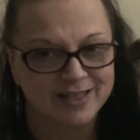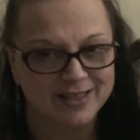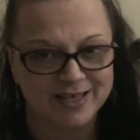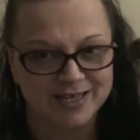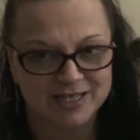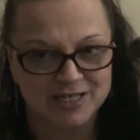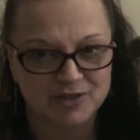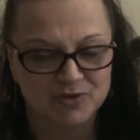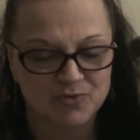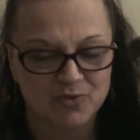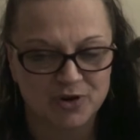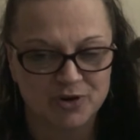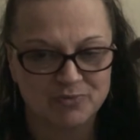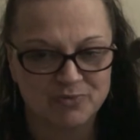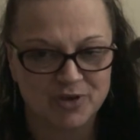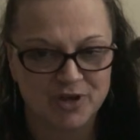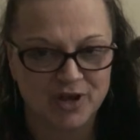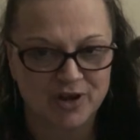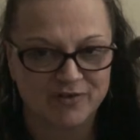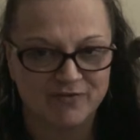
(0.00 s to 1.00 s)
They didn't want to
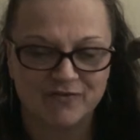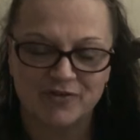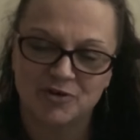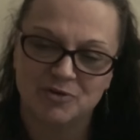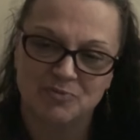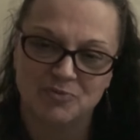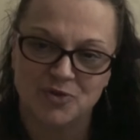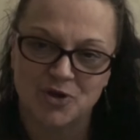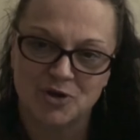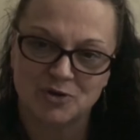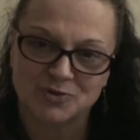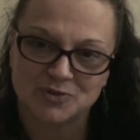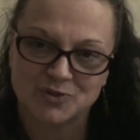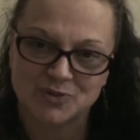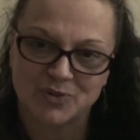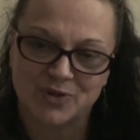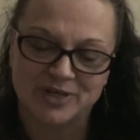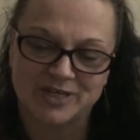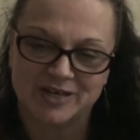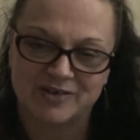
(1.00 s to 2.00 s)
be on film though,
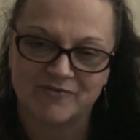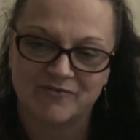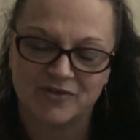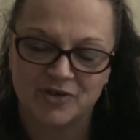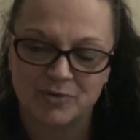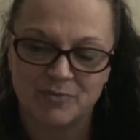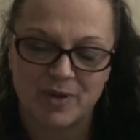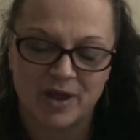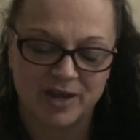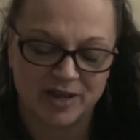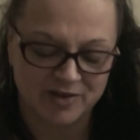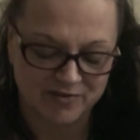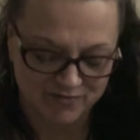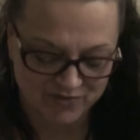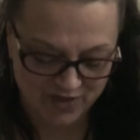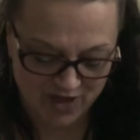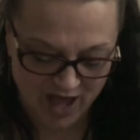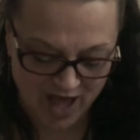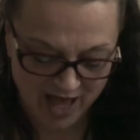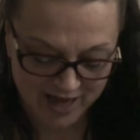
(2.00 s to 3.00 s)
so I didn't film any of
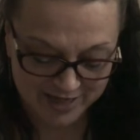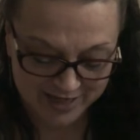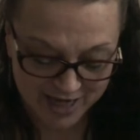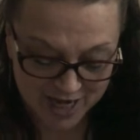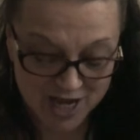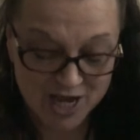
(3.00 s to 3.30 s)
that,